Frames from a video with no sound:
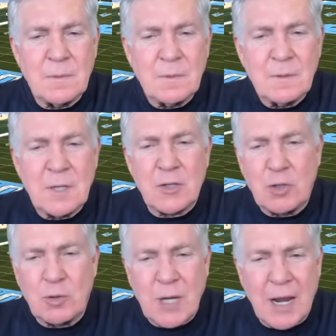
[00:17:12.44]

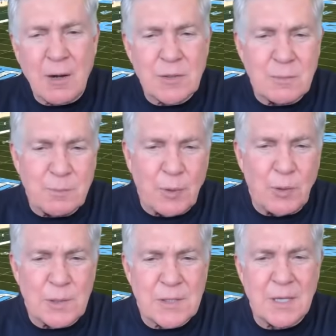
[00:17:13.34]
tissue tears and
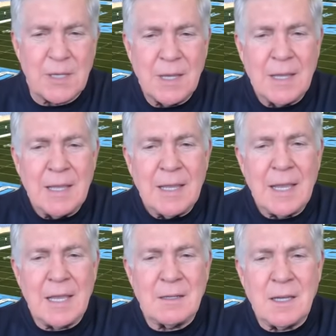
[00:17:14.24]
pulls and
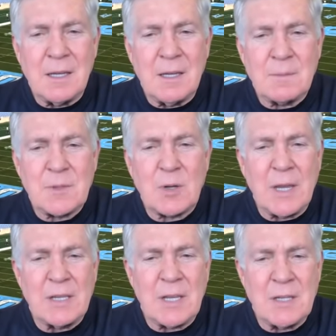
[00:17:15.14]
and uh, so
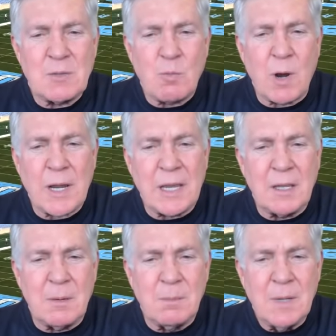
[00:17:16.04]
he he's working
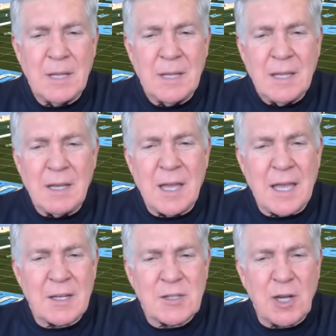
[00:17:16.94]
them uh,
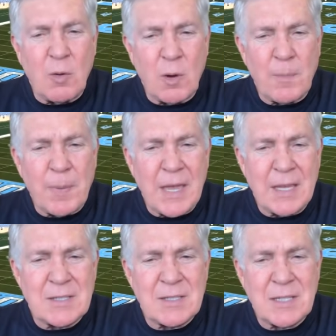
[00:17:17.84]
at a slower
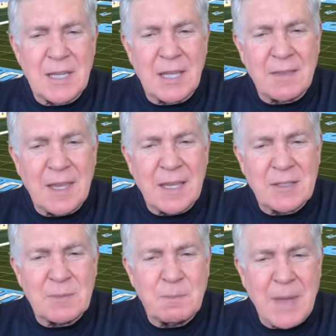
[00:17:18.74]
pace to get
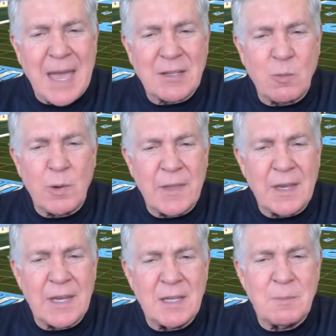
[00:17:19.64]
things back to where they
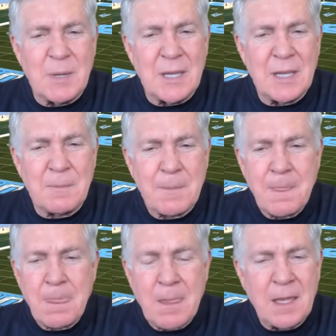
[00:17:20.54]
need to be,
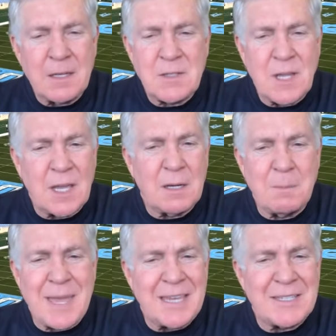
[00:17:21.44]
and he's done an
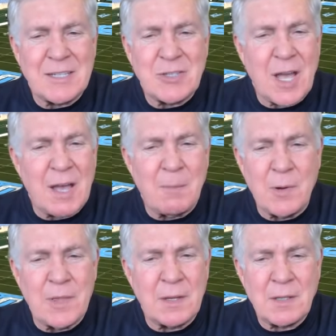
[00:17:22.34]
amazing job
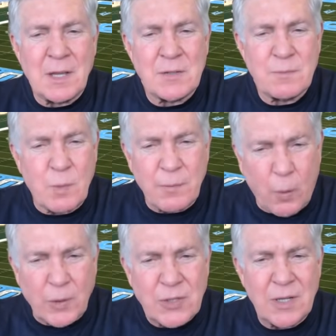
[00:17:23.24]
with it because we're
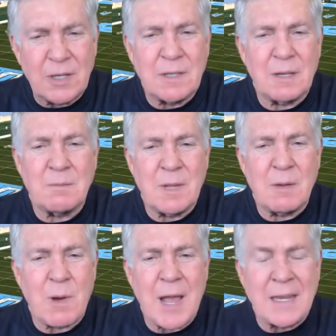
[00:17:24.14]
fortunate that
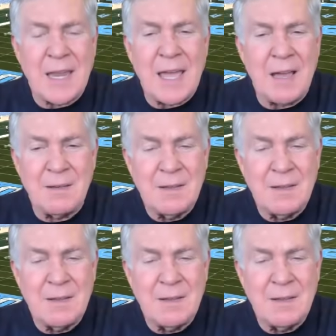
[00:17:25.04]
that right now,